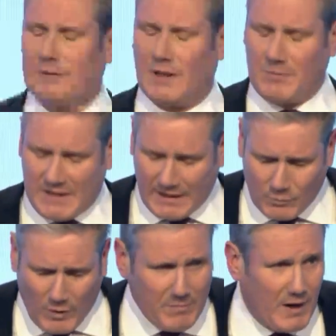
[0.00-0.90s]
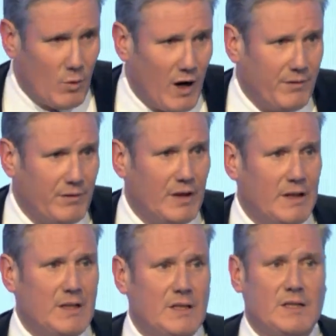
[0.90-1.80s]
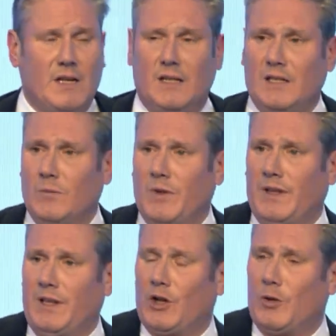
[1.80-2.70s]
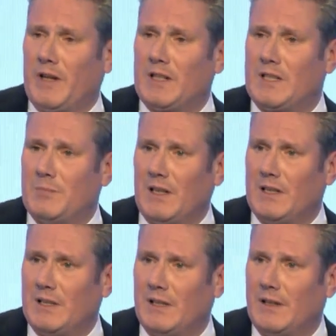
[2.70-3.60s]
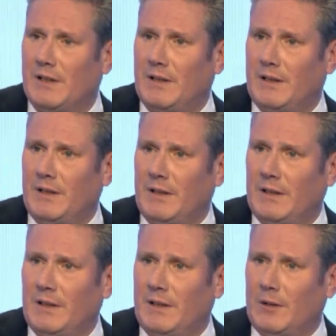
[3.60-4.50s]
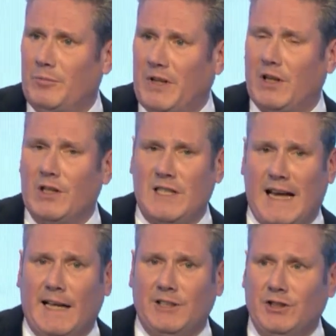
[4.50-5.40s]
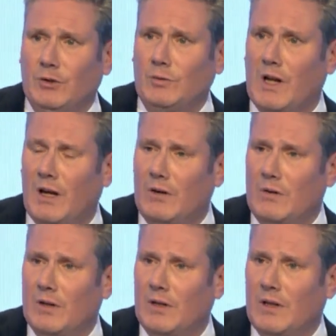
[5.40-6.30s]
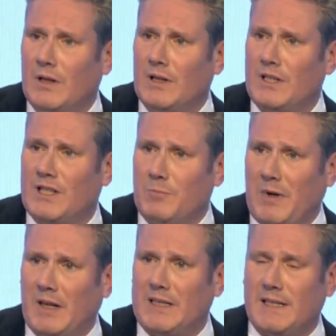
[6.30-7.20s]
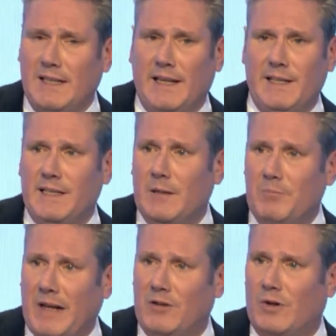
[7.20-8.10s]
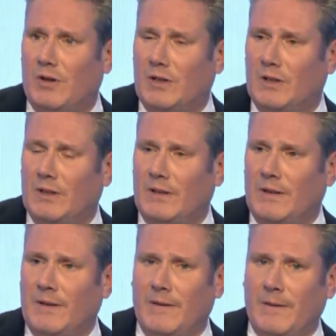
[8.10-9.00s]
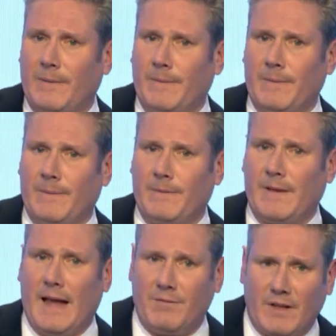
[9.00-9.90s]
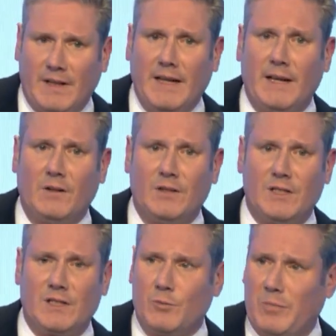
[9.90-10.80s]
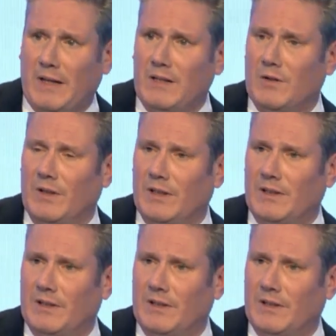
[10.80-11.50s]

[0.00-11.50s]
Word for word: Let me take them one by one, starting with economic stability. Because as you know, stability is the bedrock Everything else depends on it.